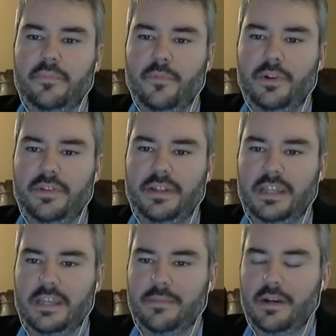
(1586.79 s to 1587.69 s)
One thing that
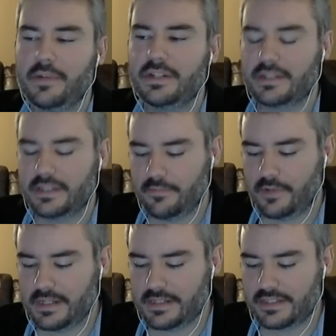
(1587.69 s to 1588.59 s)
came out recently
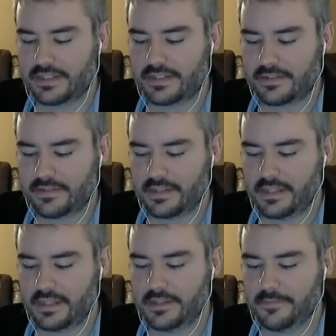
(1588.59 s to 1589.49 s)
was
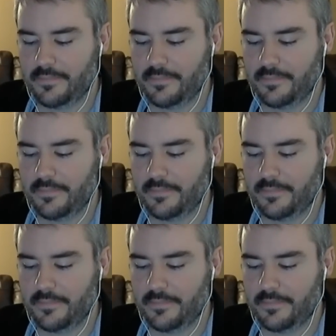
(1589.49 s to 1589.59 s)
the